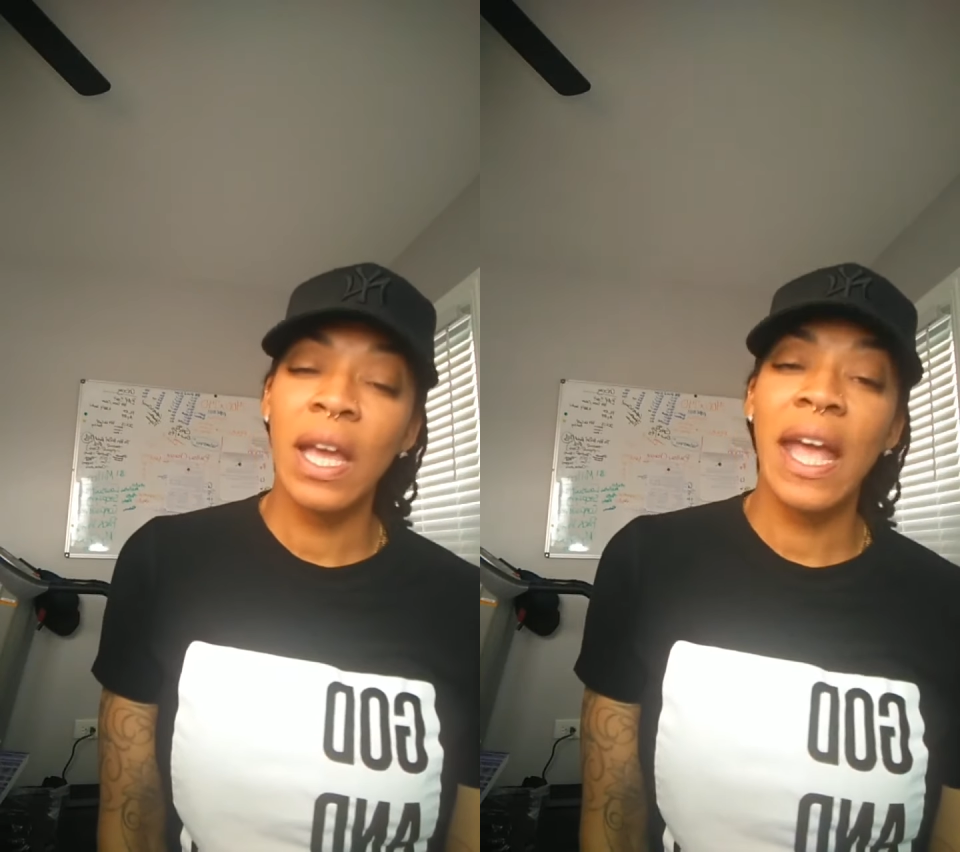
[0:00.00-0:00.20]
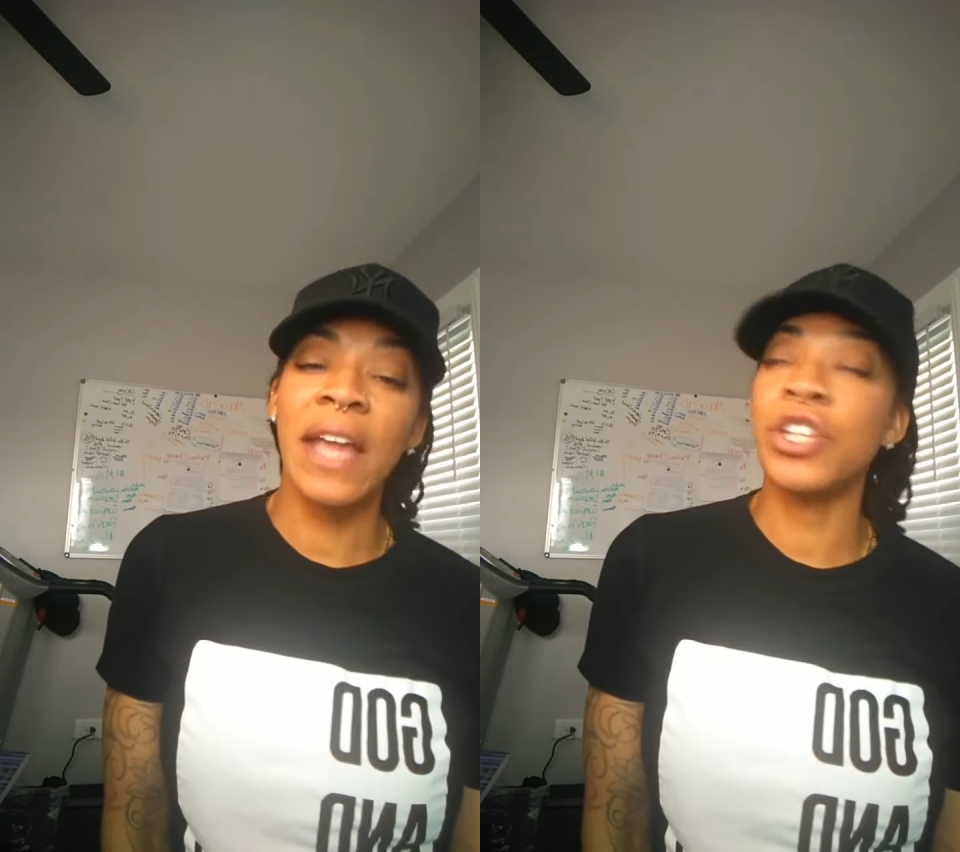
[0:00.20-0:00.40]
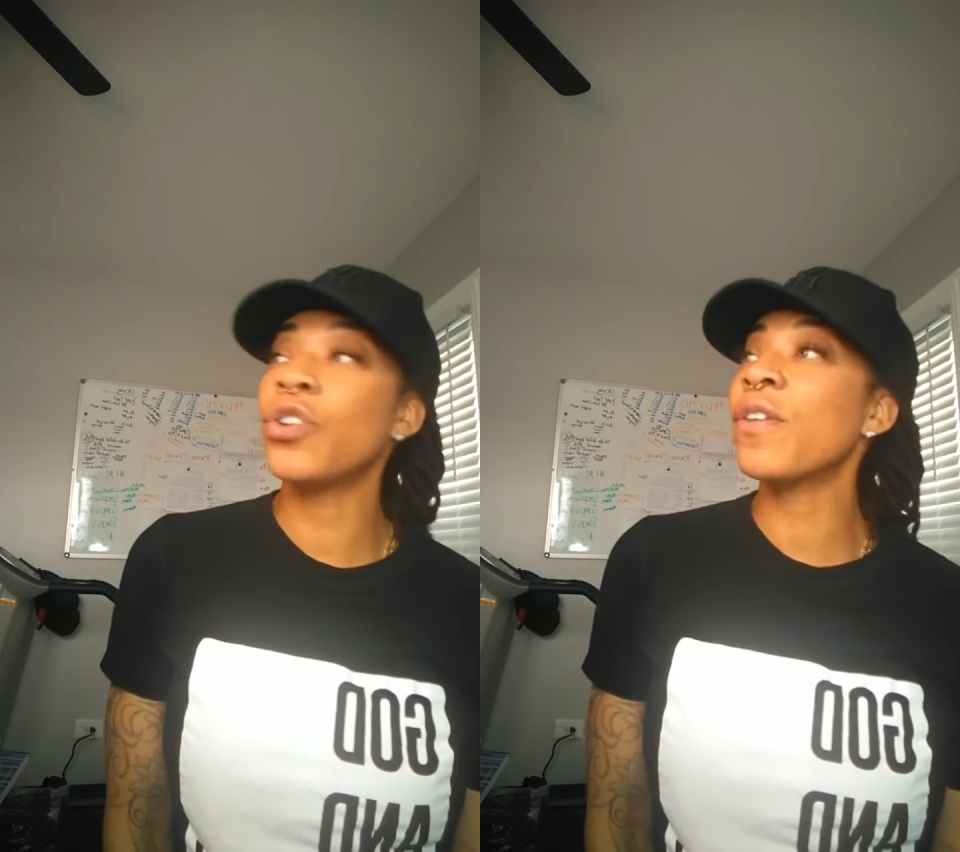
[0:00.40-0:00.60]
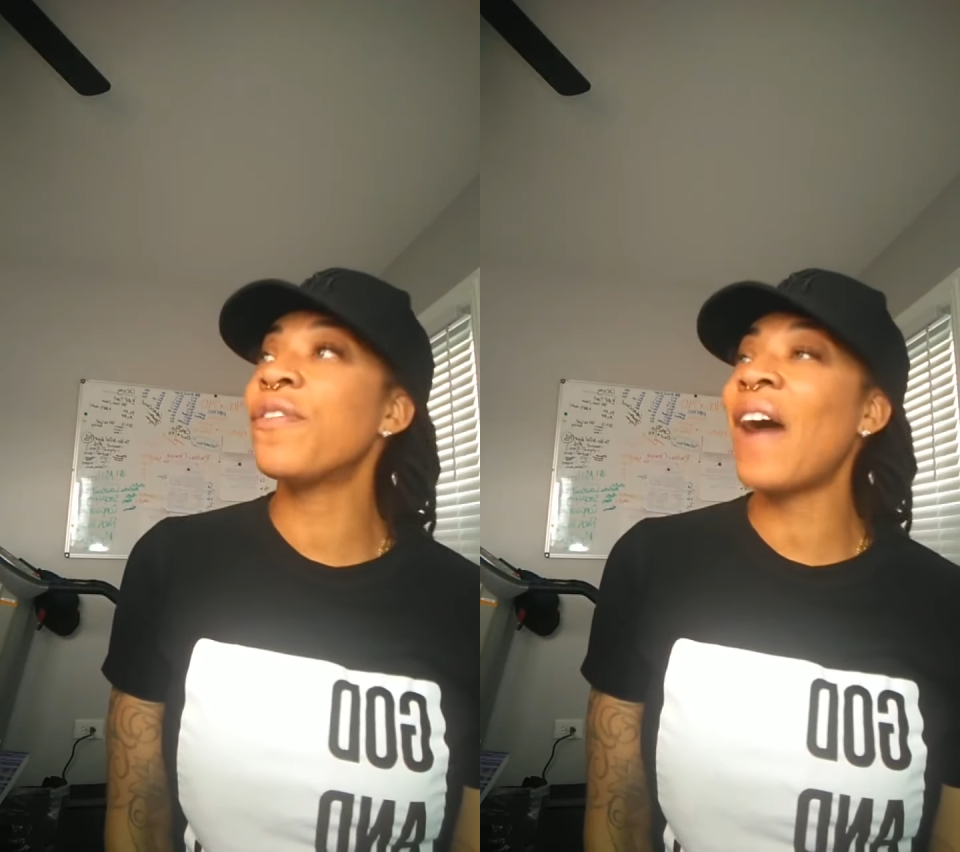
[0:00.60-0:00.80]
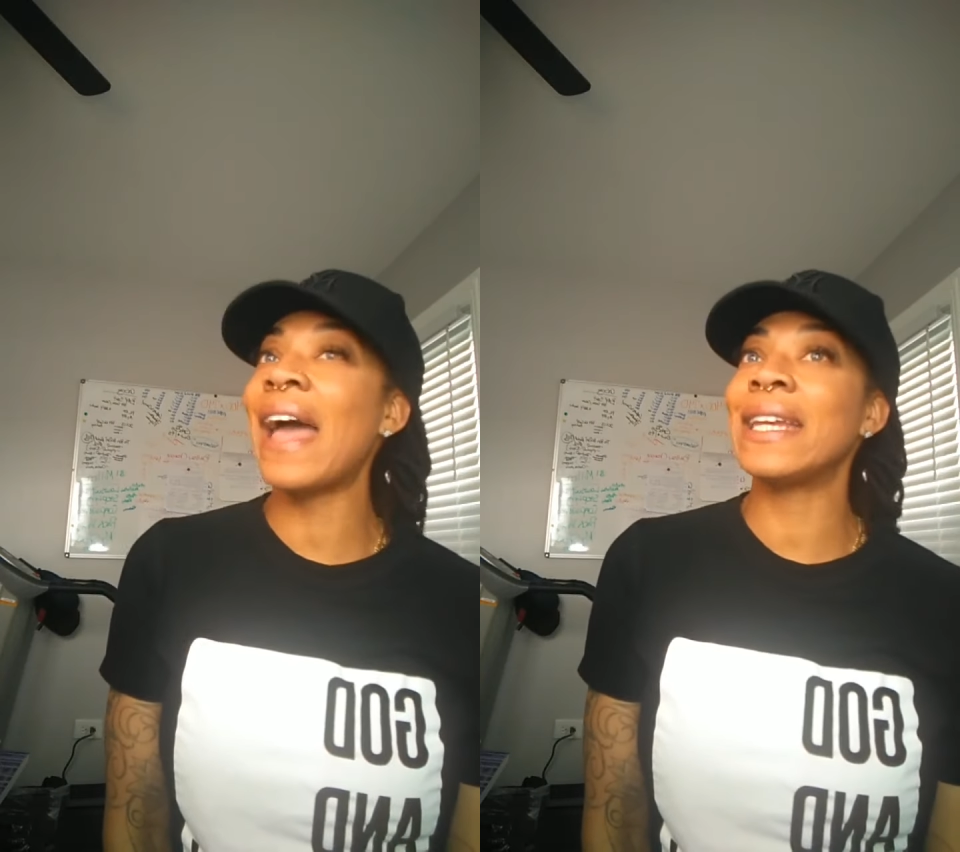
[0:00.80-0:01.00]
and you're
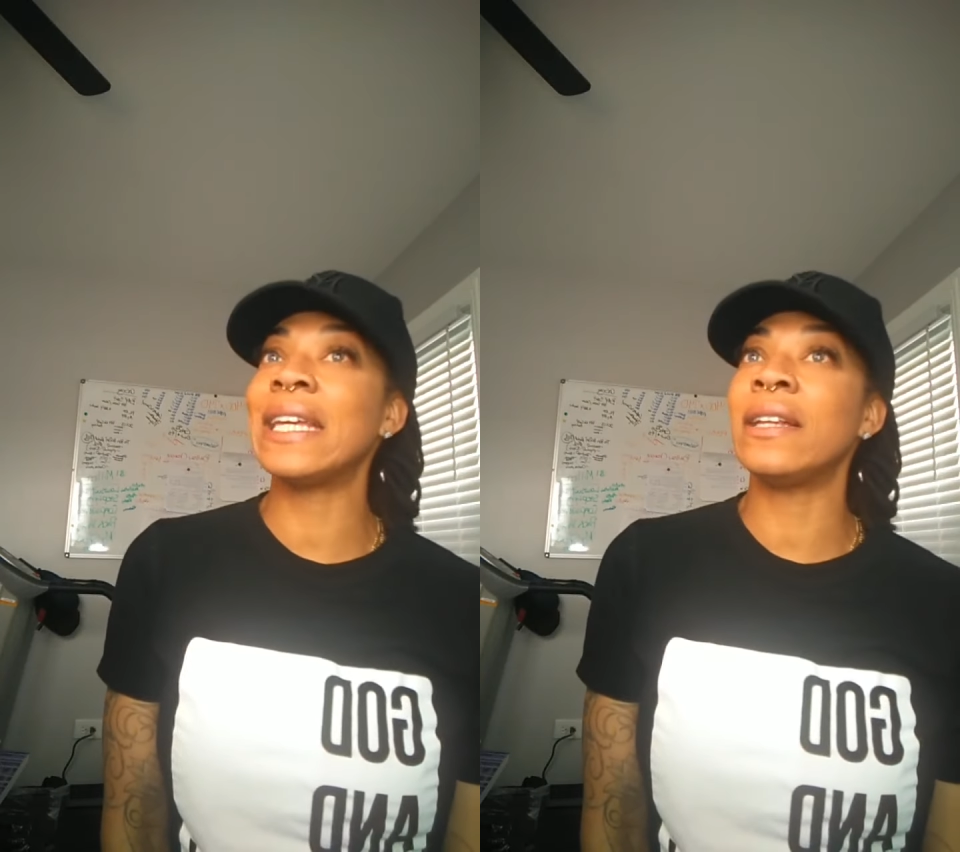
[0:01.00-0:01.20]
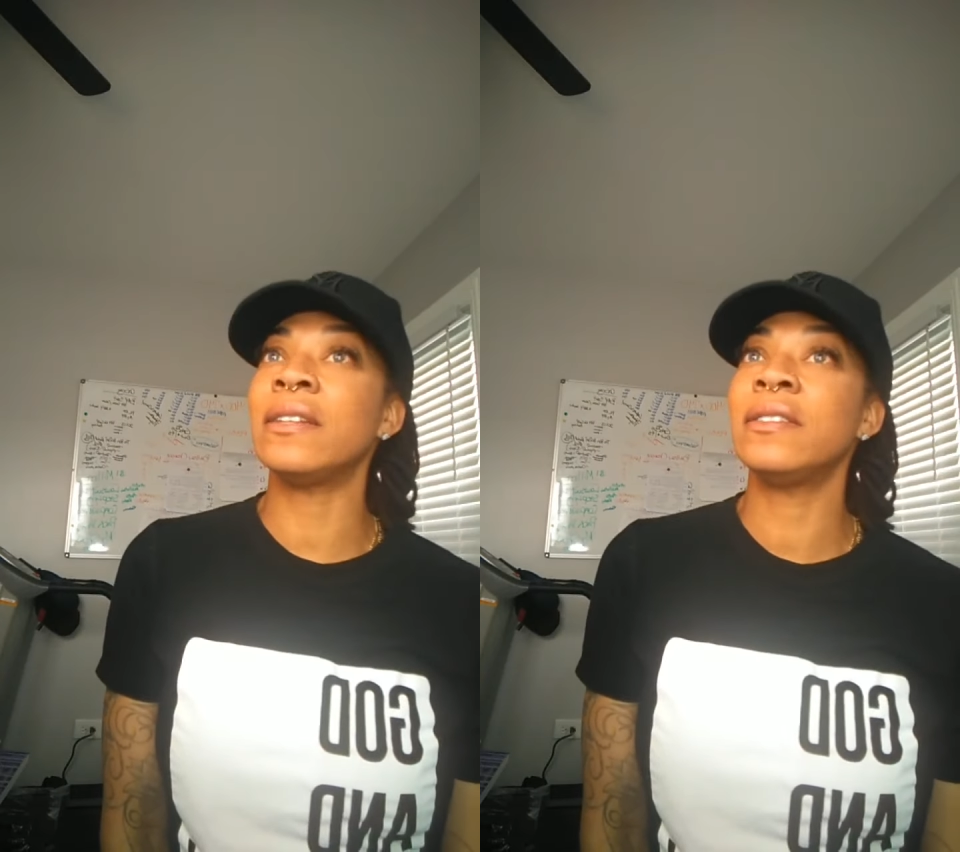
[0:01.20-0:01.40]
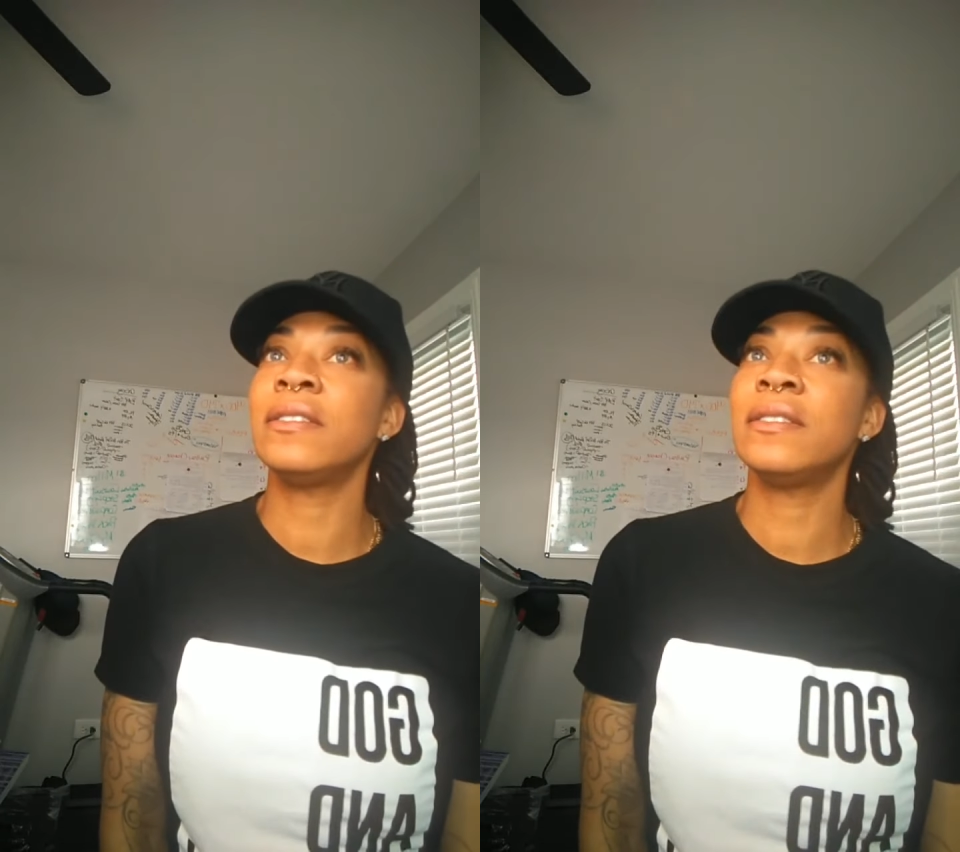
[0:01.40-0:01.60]
fighting